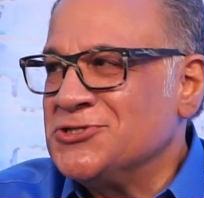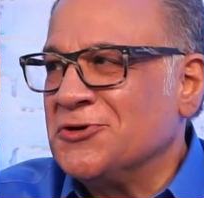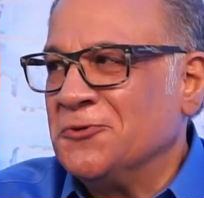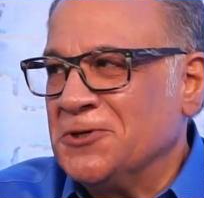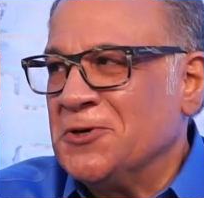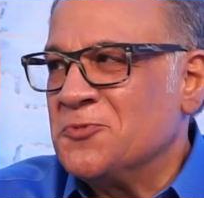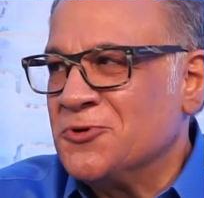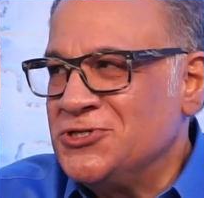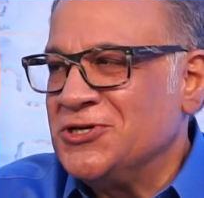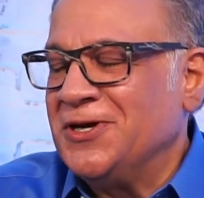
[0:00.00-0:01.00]
I really
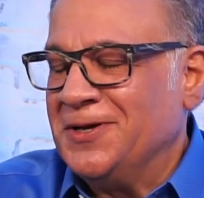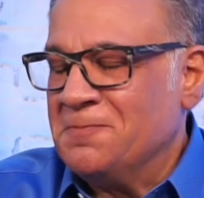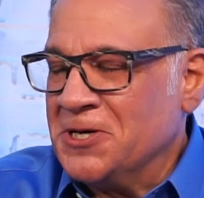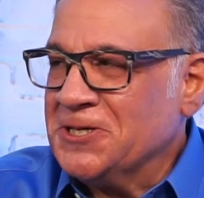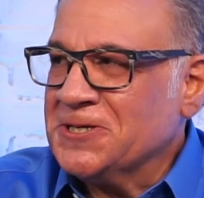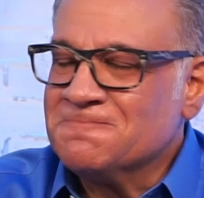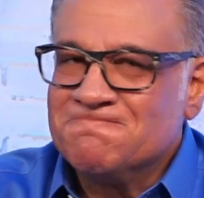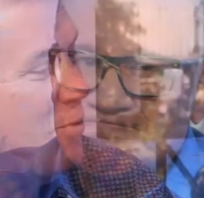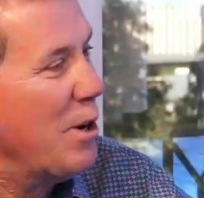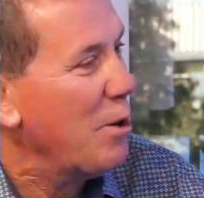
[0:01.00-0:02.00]
appreciate it. Mike. Steve,
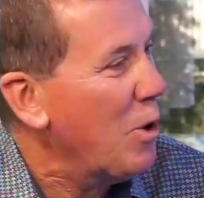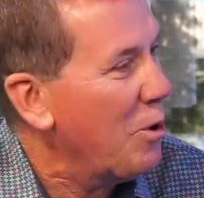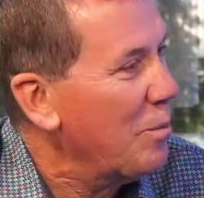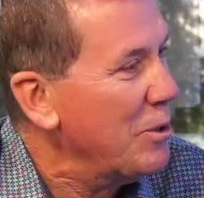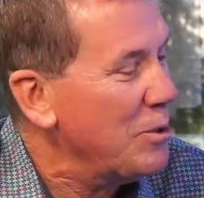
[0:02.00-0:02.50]
you're very welcome.